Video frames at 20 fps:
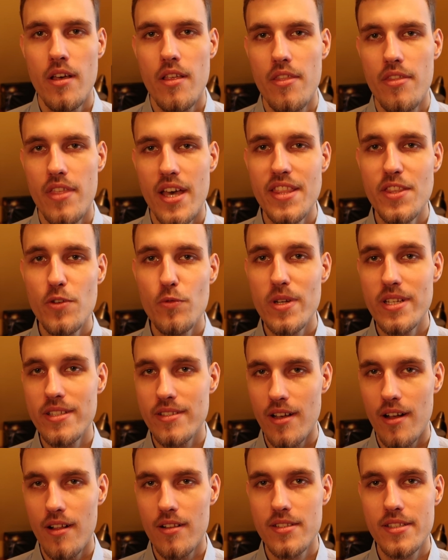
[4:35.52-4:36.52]
That
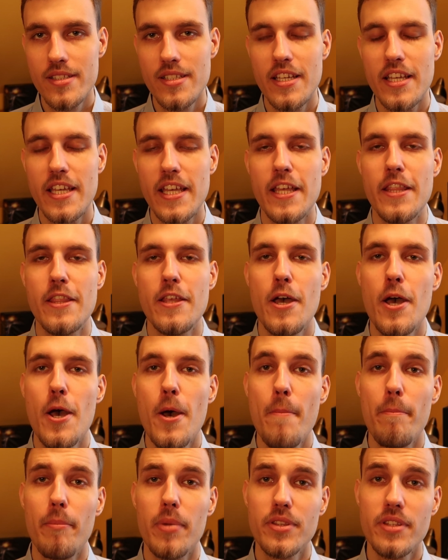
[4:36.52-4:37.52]
results in
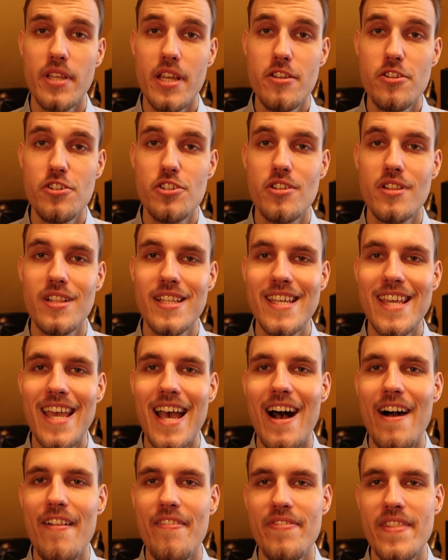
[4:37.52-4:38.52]

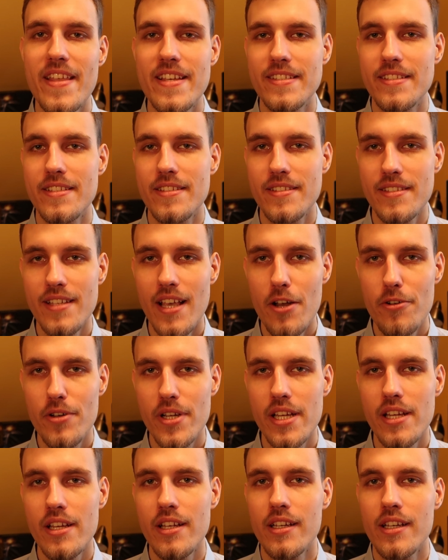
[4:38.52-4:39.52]
potentially
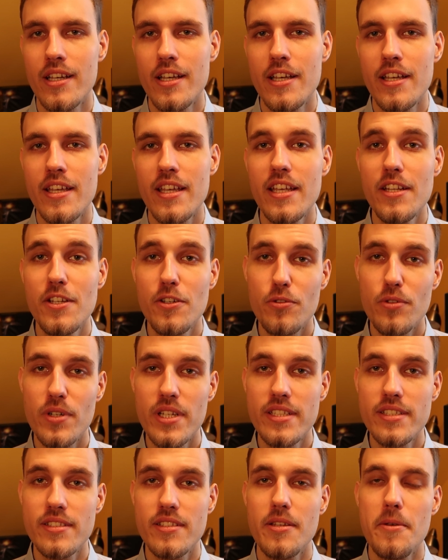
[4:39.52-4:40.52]
unnecessary
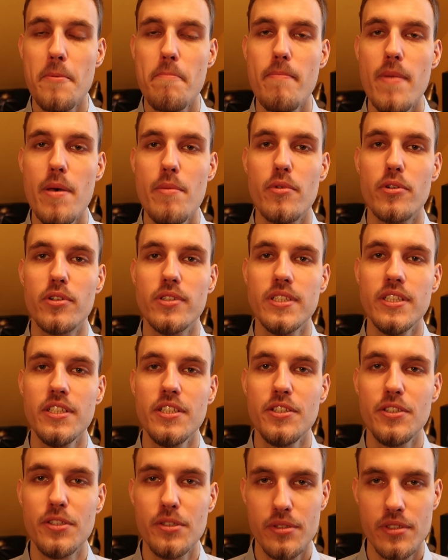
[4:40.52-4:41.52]
increased
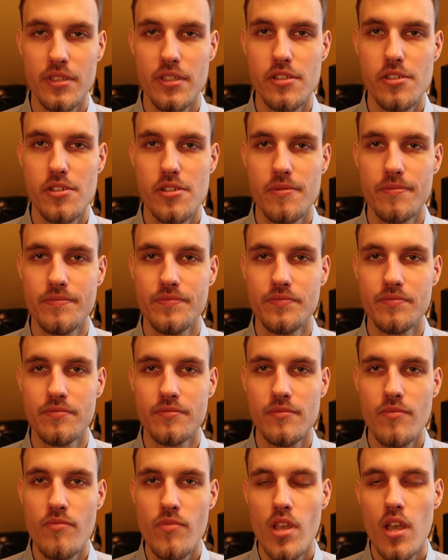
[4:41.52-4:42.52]
memory usage.
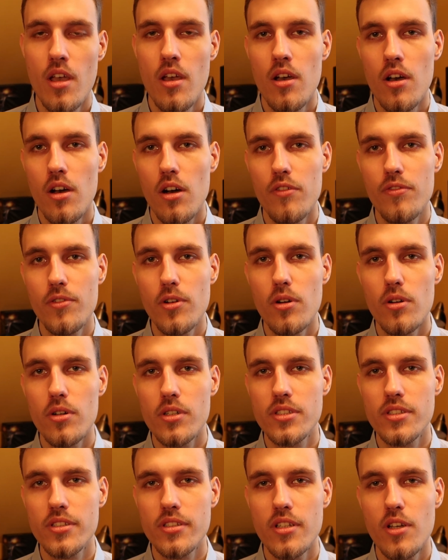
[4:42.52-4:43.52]
Of
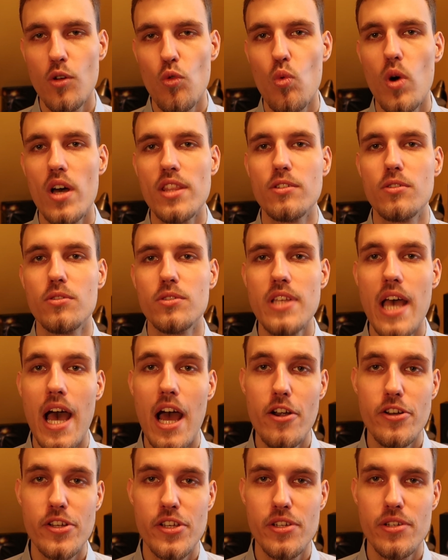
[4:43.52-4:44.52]
course, one could
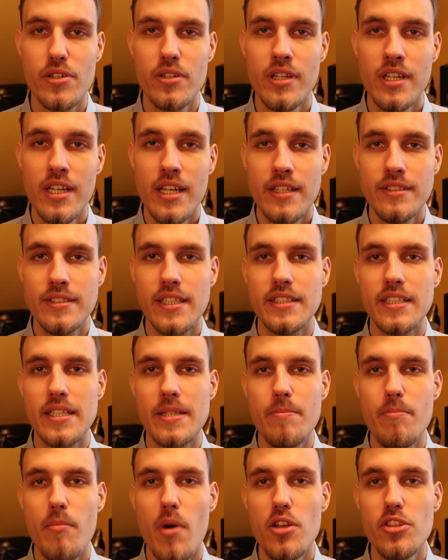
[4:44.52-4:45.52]
argue that
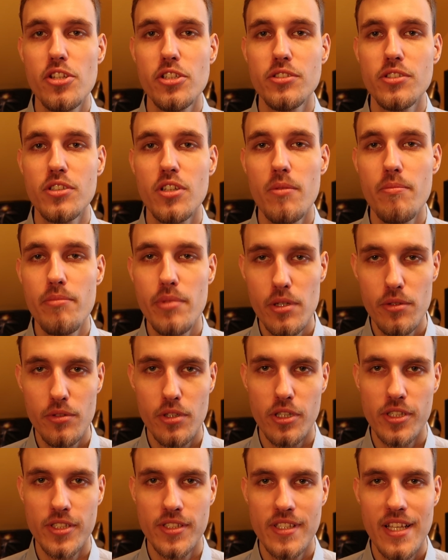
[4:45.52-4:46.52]
in modern
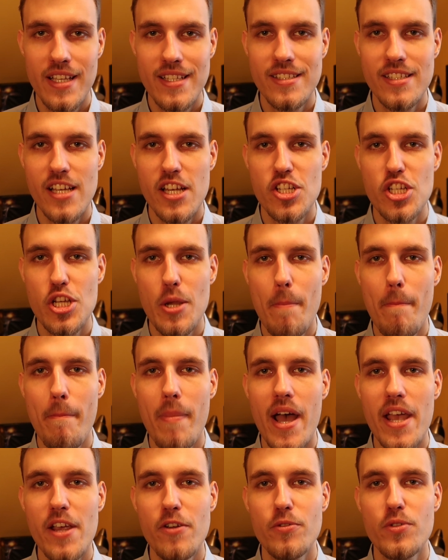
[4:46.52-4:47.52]
computers such
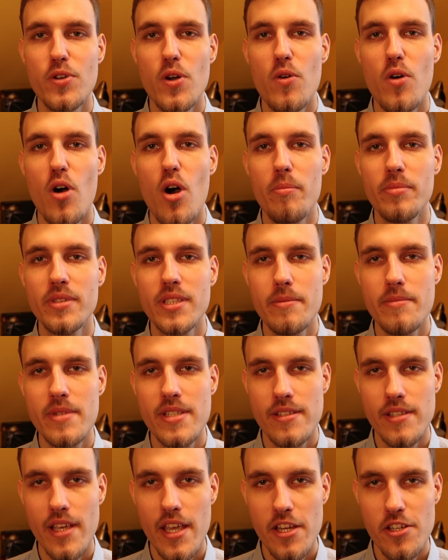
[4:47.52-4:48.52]

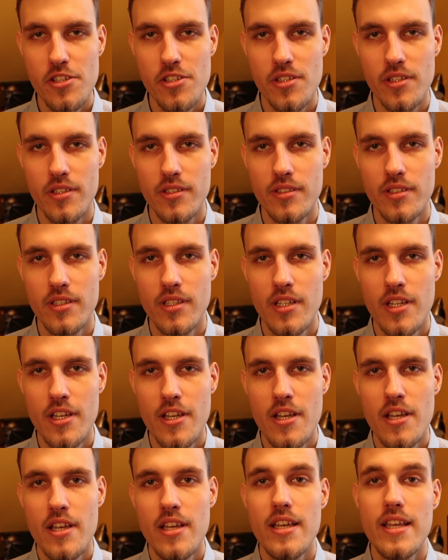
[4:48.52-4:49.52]
micro-optimization
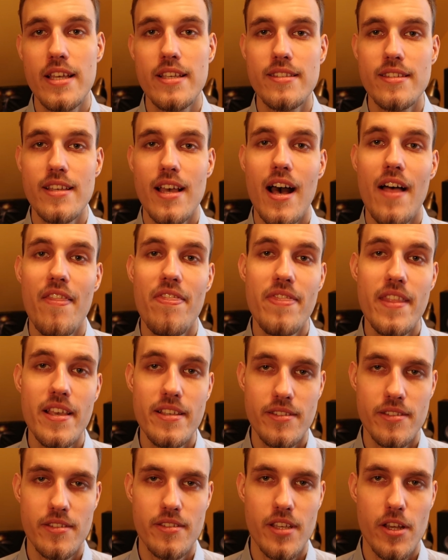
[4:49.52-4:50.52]
is
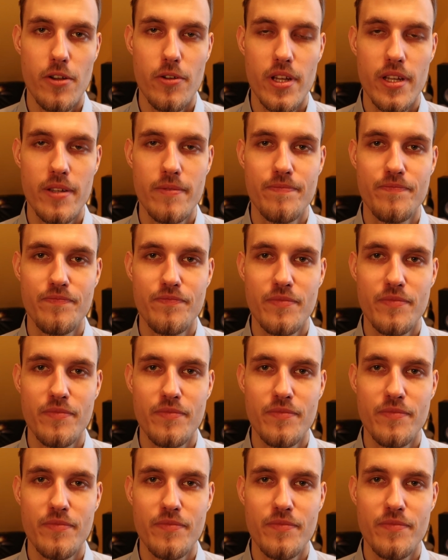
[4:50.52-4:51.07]
unnecessary.